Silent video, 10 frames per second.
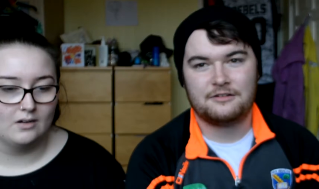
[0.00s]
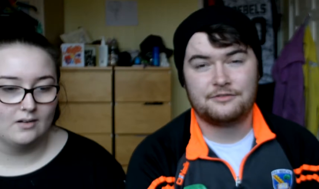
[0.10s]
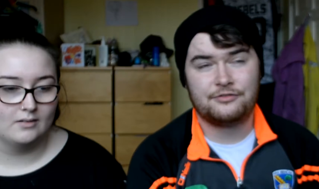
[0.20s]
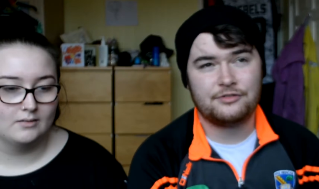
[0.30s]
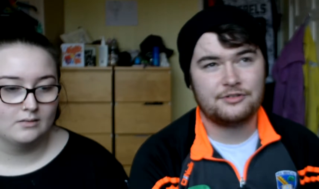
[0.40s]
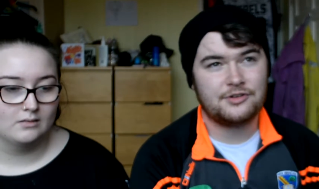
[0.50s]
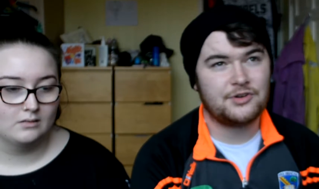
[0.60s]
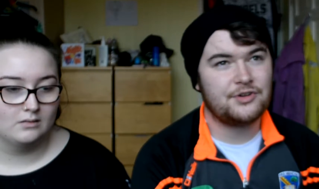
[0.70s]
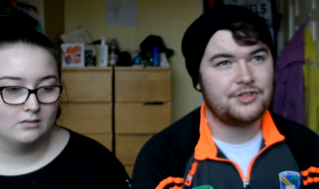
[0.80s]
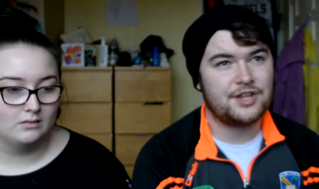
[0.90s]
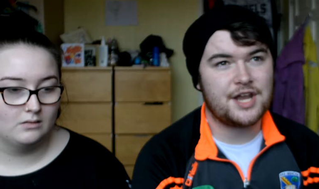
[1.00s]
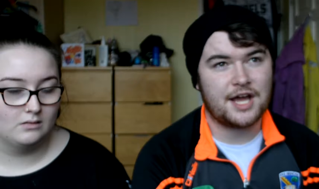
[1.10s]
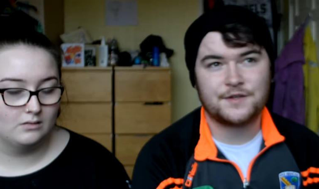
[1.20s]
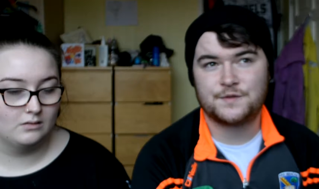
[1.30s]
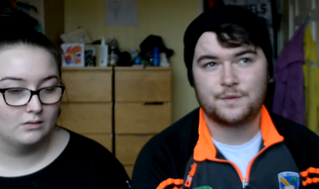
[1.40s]
Speaker 1: for the
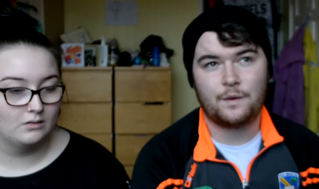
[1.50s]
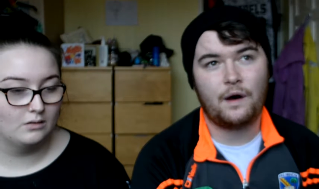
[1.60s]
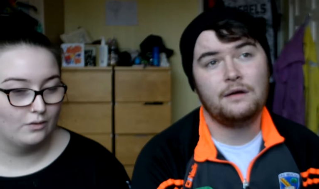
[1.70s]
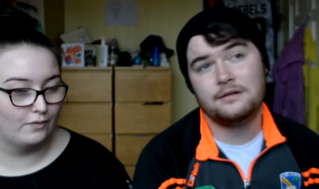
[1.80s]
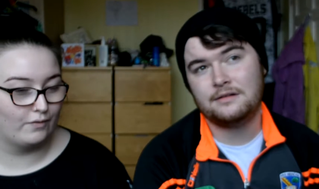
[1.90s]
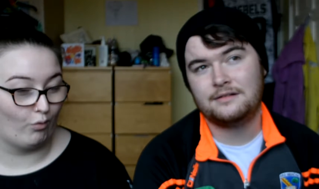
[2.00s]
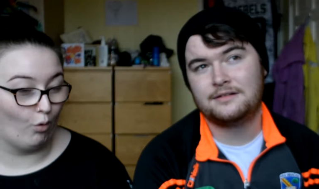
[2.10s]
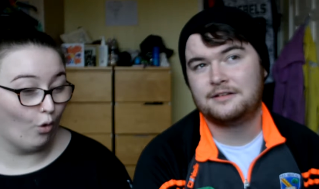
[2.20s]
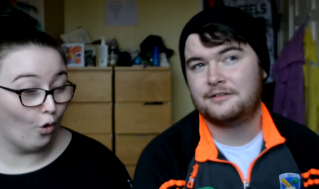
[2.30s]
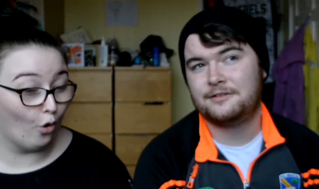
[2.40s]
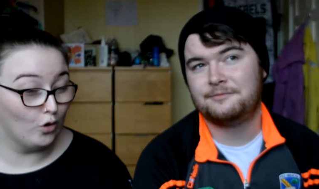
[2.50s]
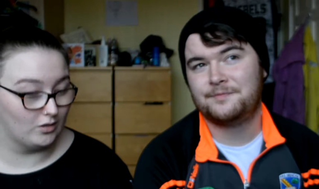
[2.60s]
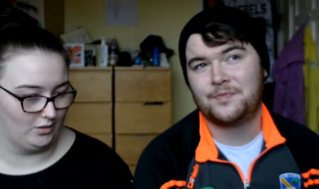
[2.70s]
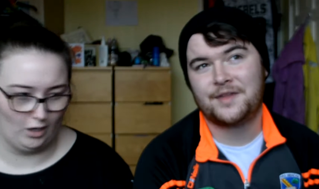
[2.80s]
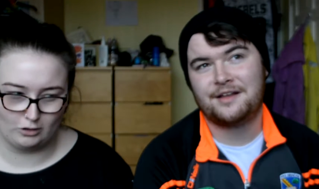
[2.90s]
next one. For the
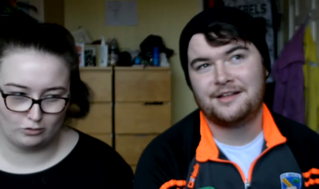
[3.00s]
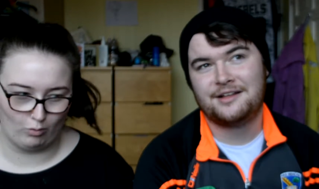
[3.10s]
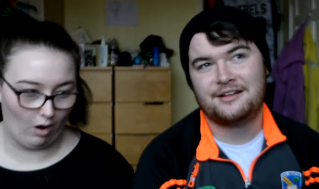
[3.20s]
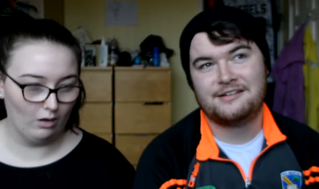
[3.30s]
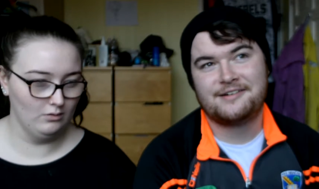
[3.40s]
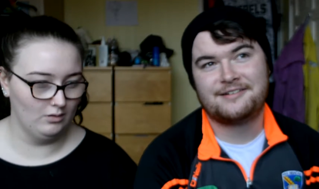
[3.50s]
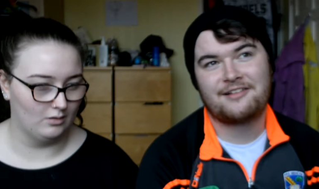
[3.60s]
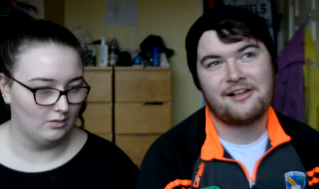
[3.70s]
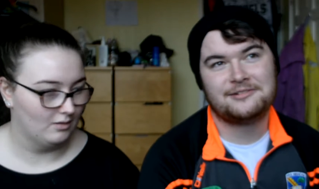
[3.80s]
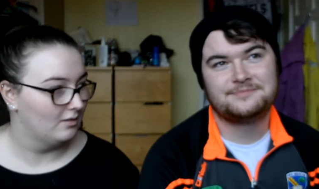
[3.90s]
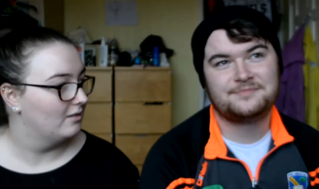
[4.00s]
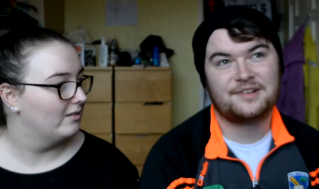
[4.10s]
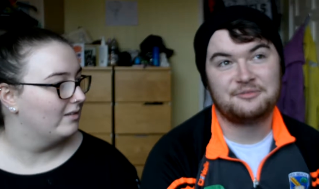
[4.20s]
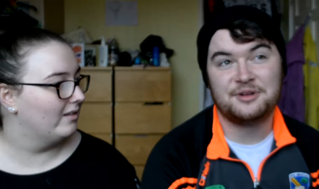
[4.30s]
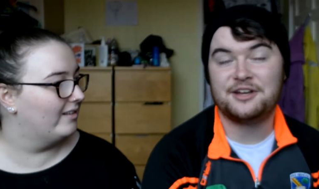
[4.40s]
next one.
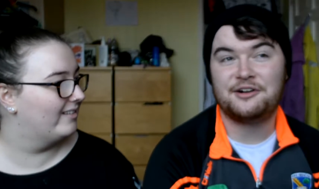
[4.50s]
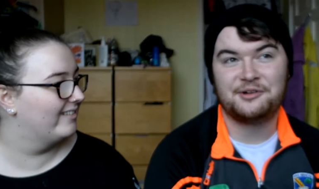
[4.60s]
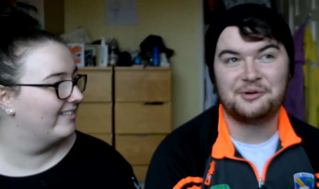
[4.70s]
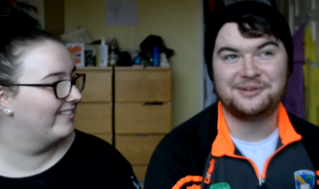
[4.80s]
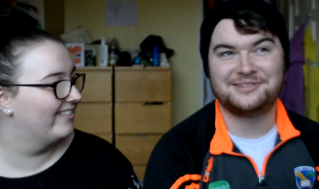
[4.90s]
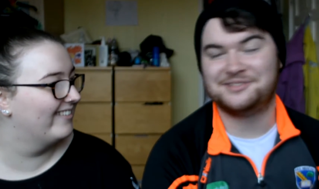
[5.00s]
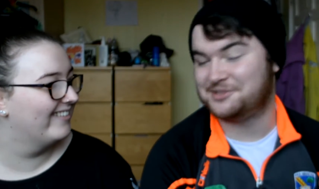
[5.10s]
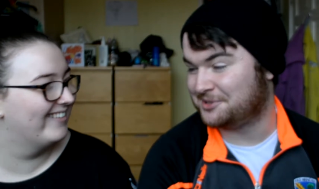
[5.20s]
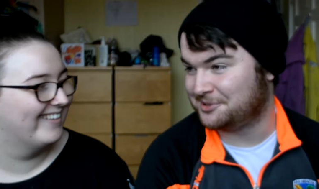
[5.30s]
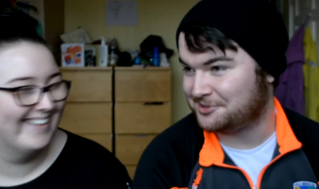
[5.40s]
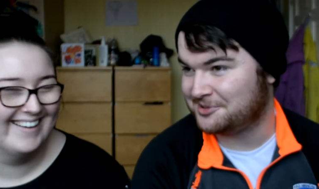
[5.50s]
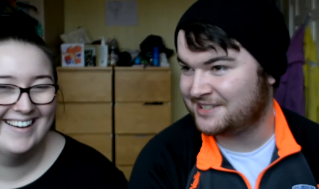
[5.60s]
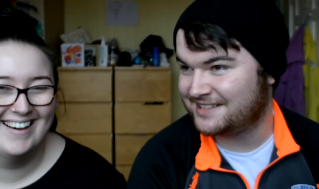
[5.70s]
We are going to do